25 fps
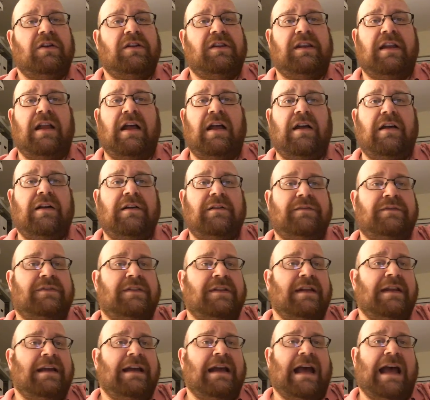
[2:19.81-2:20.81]

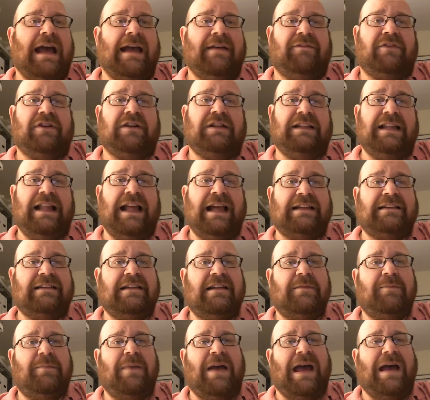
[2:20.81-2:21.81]
loved. I've
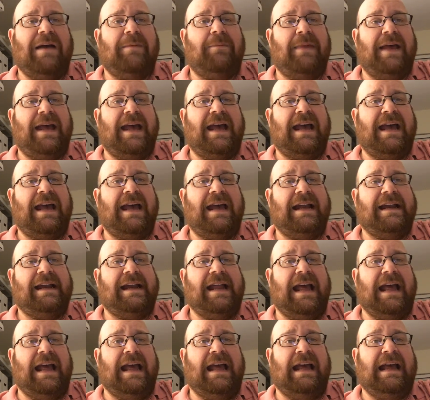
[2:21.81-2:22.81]
collected
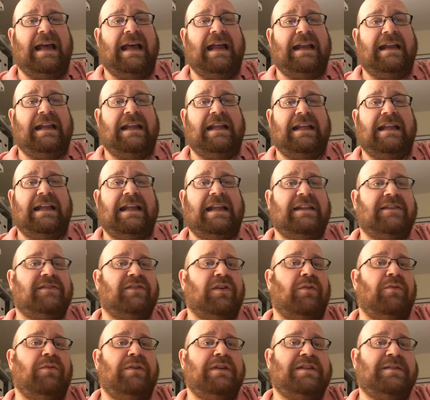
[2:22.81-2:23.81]
Batman, and he's
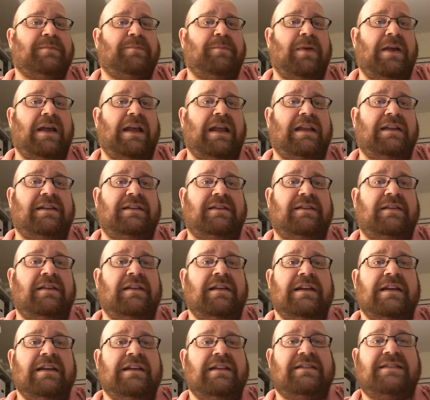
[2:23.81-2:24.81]
always been
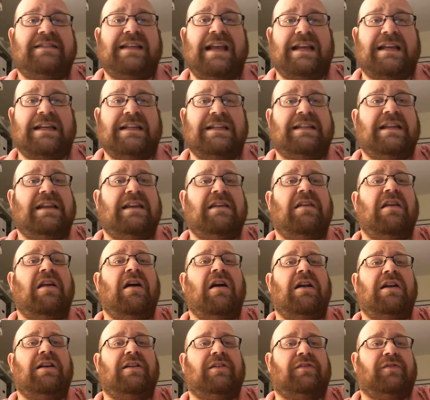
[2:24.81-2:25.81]
second to
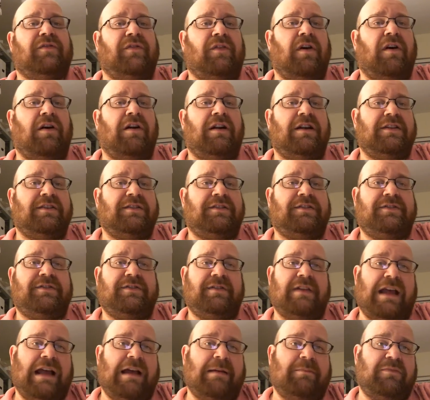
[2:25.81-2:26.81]
none as far
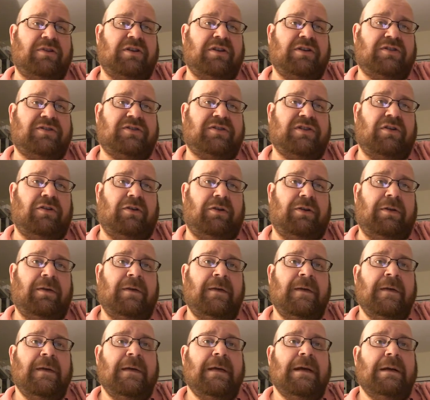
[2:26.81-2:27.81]
as I'm concerned.
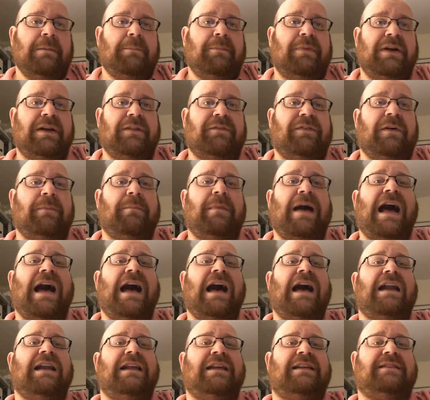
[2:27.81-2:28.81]
But if I'm
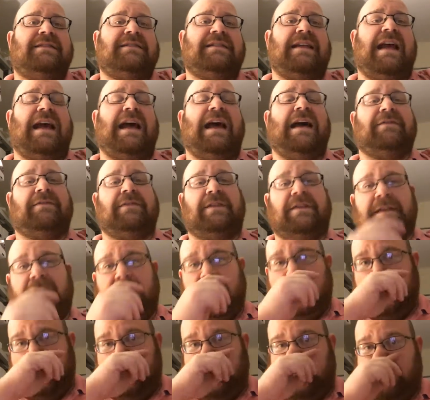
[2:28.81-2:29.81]
honest, I have to
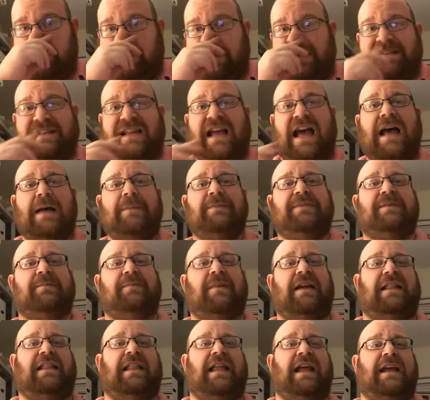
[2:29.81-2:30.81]
tell you, there's been times
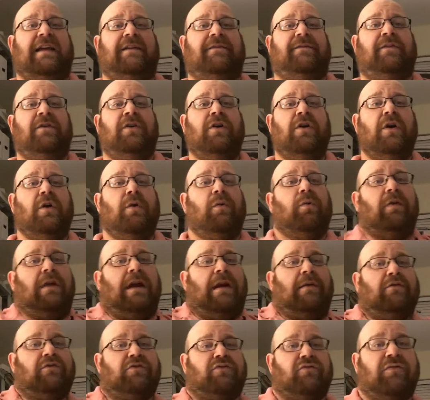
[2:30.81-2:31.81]
in my life
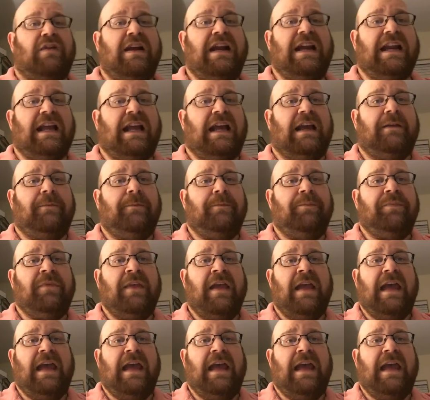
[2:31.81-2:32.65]
where I was reading,